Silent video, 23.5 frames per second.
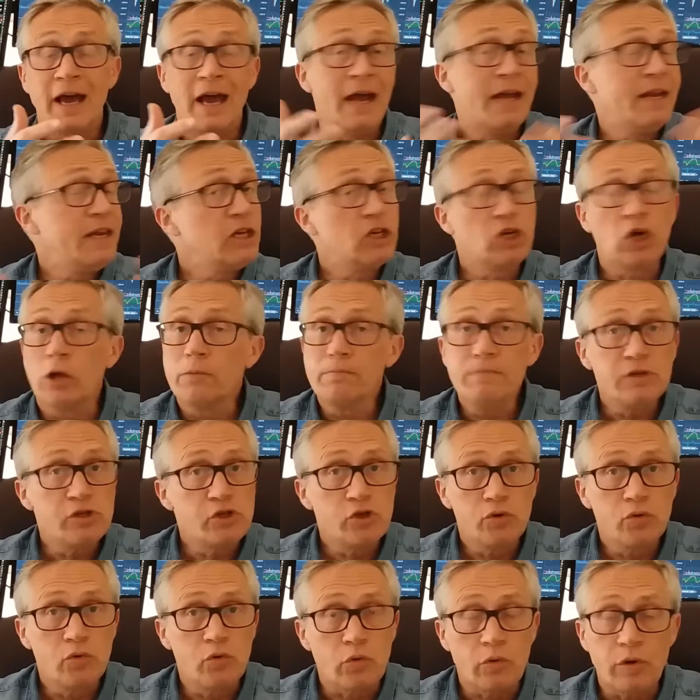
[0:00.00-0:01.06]
And it can't be
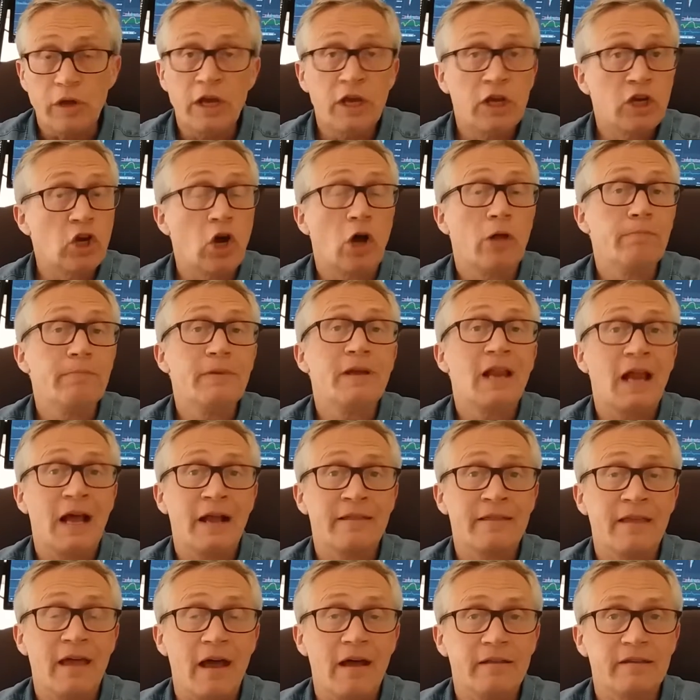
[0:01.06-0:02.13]
true, it can't be
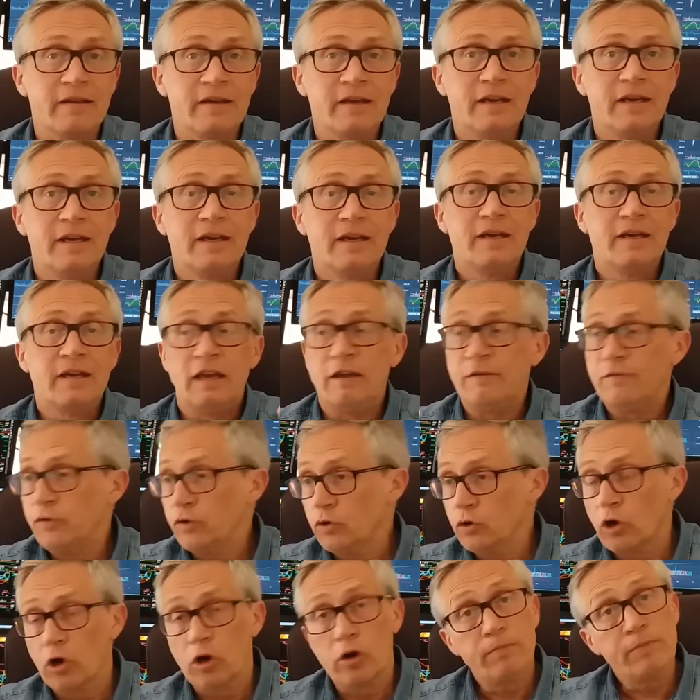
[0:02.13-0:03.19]
like that. If
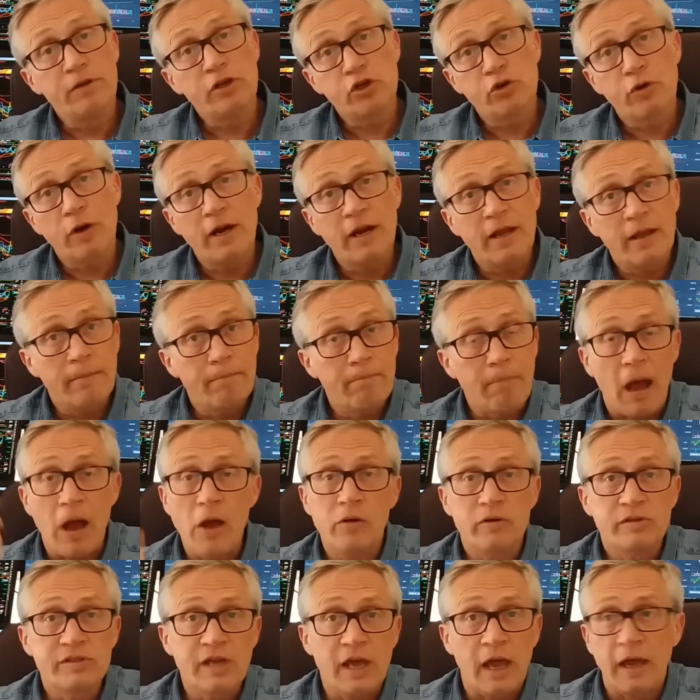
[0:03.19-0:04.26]
you're going to be trading
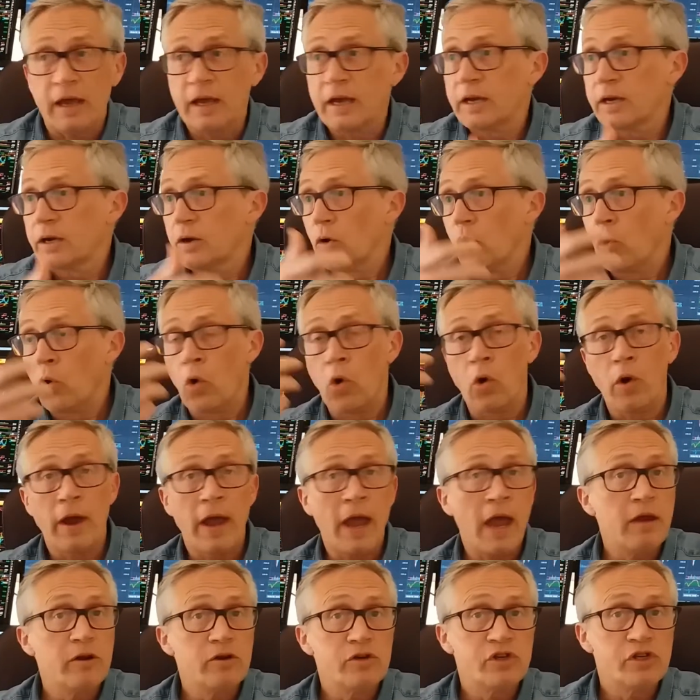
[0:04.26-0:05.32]
biotech or
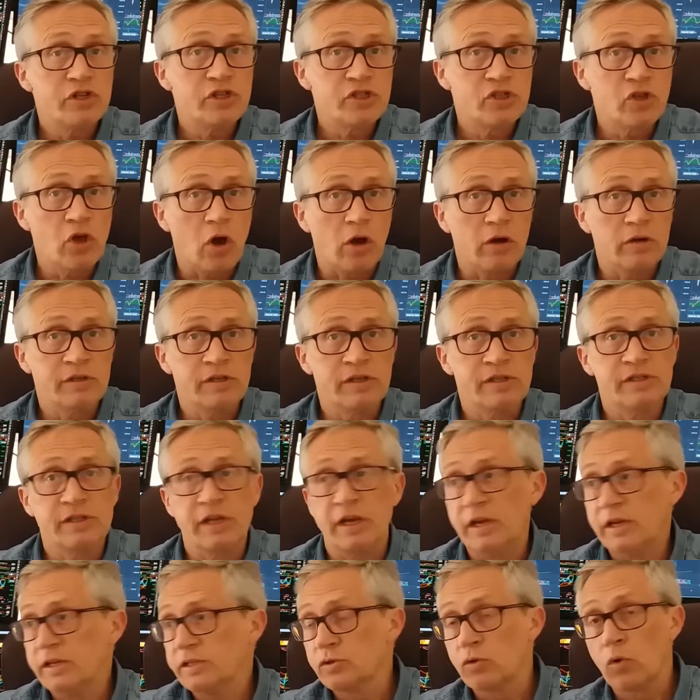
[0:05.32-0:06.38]
energy stock these
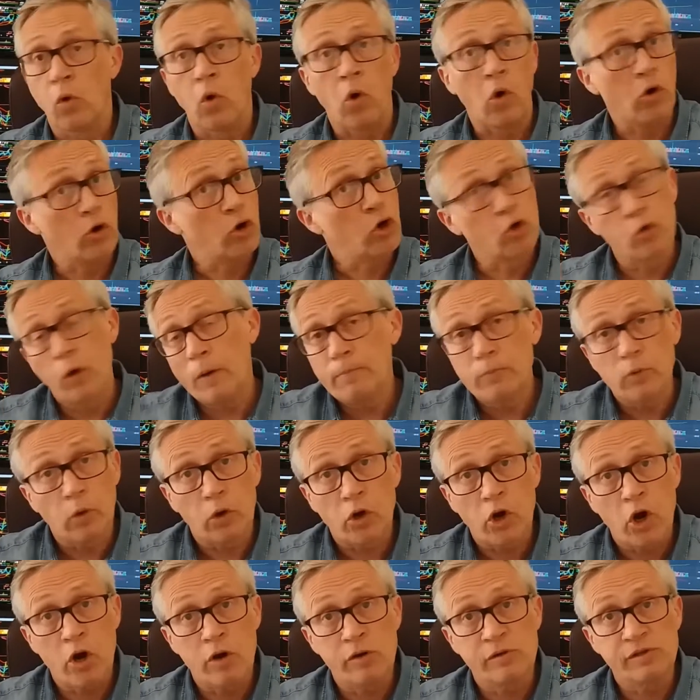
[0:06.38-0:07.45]
days, or
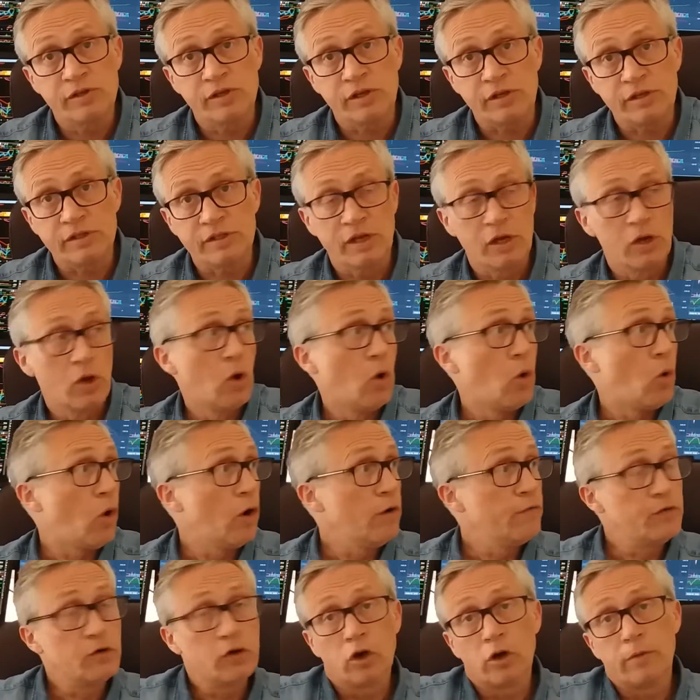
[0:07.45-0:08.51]
cryptocurrencies, or
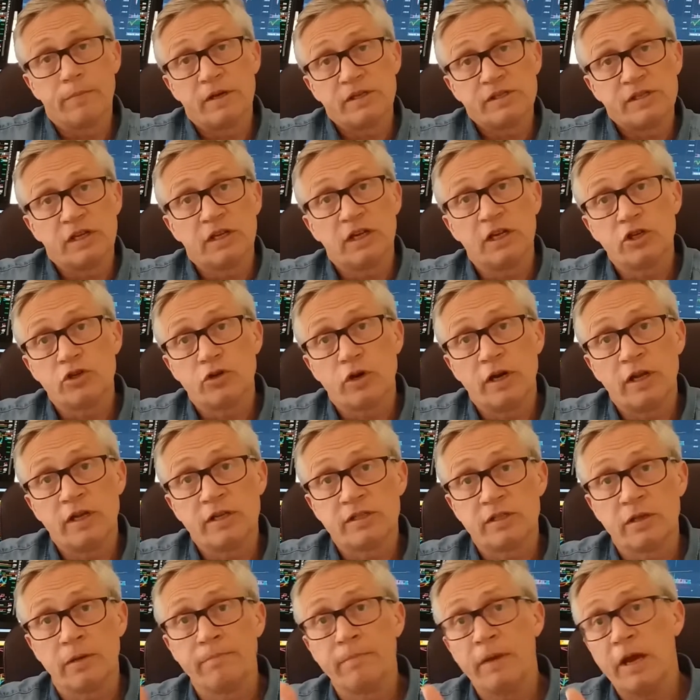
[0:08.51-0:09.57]
if you're going to basically trading
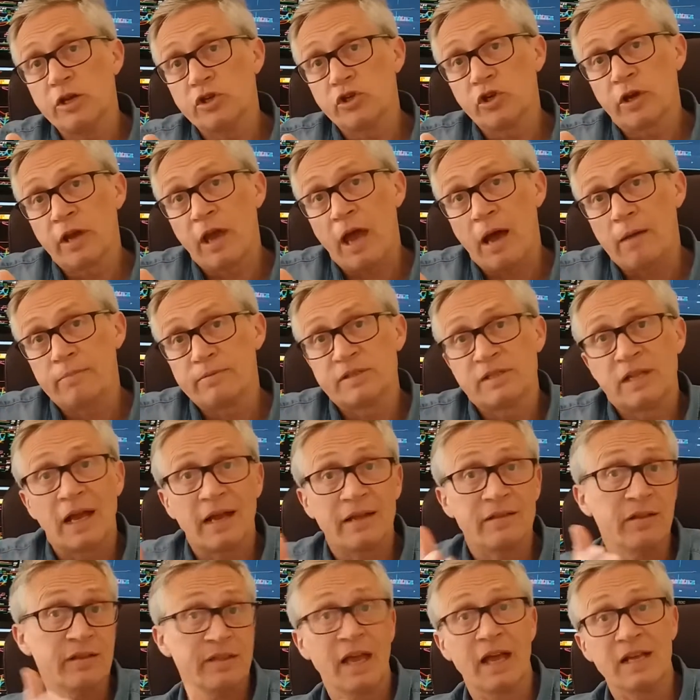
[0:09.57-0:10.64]
some major caps
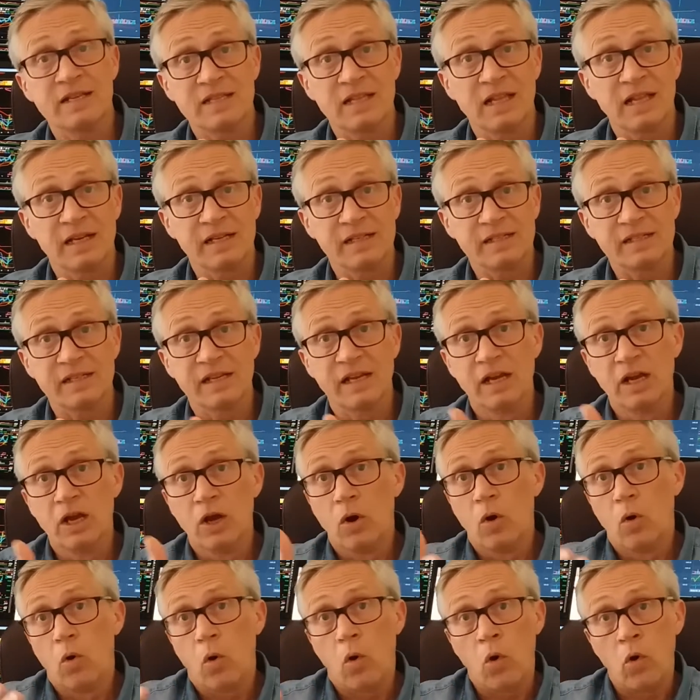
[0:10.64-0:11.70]
like the Teslas
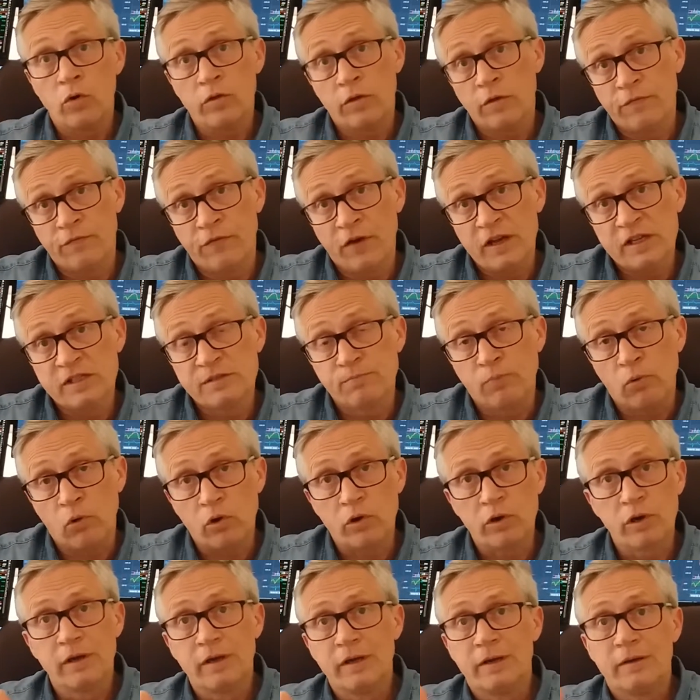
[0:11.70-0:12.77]
or the
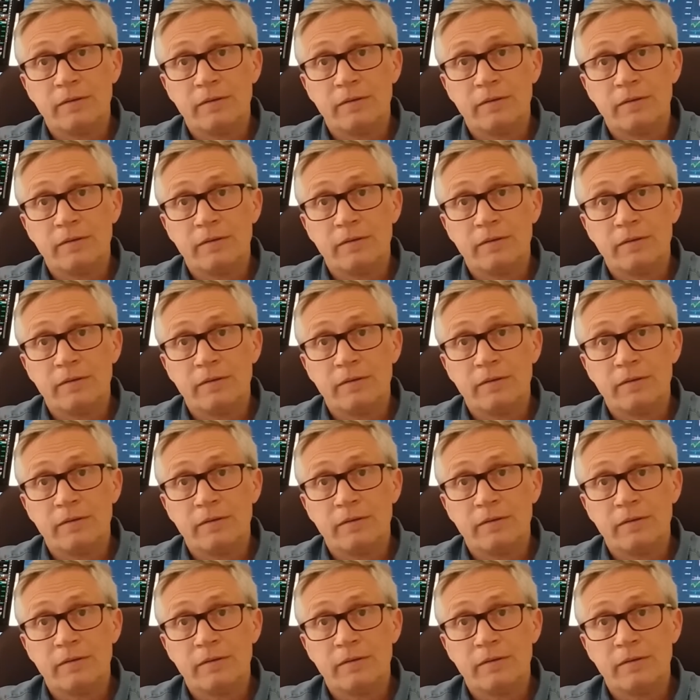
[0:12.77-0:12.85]
Facebook,